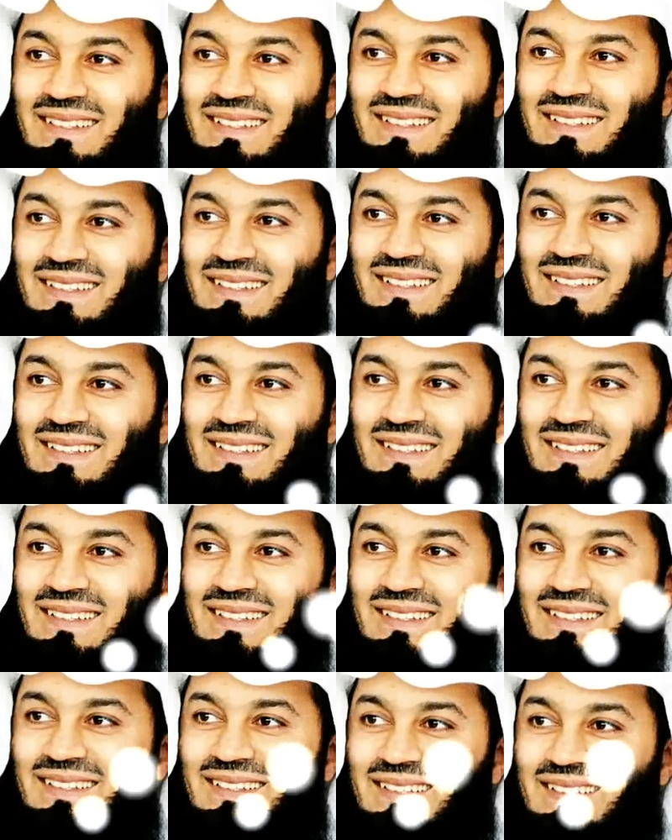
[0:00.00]
And to be
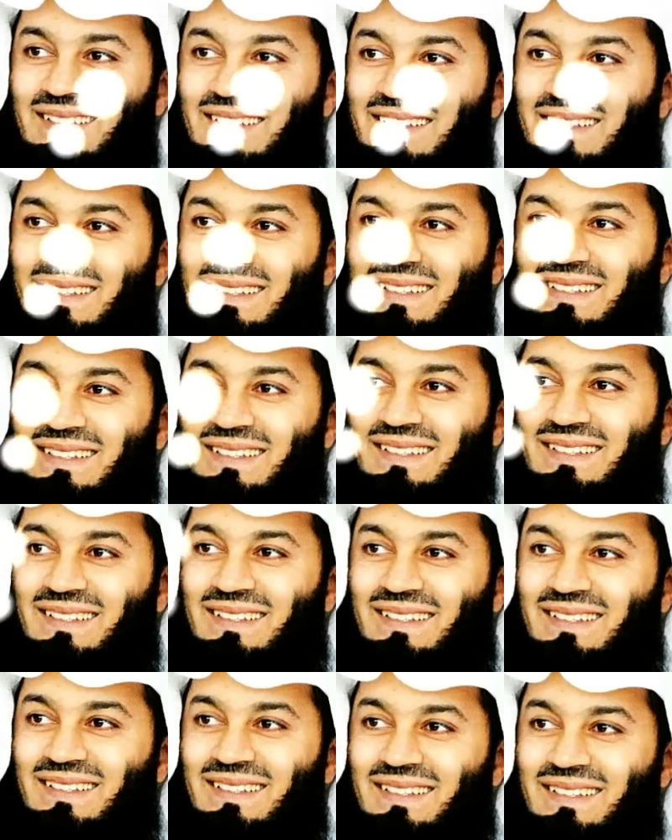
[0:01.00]
honest,
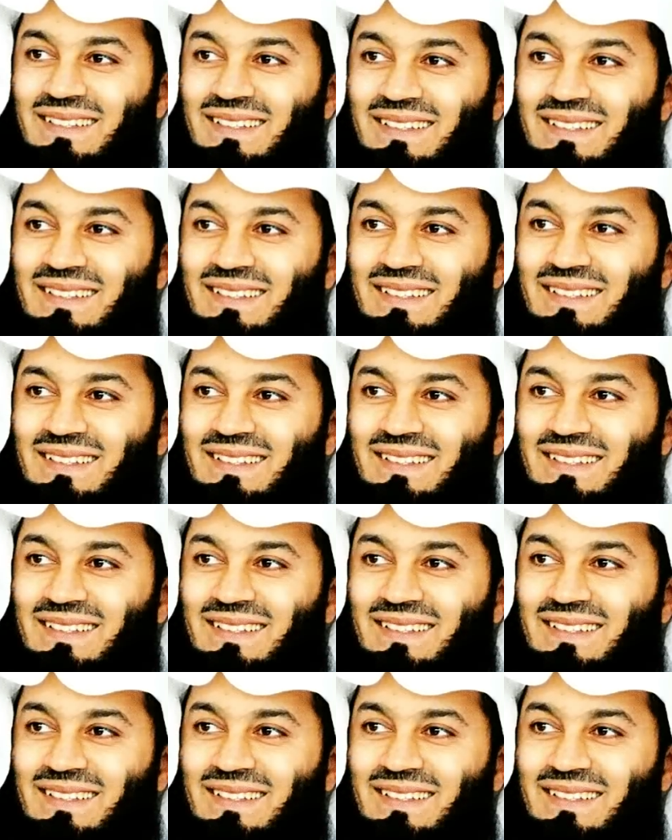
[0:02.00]
Later on,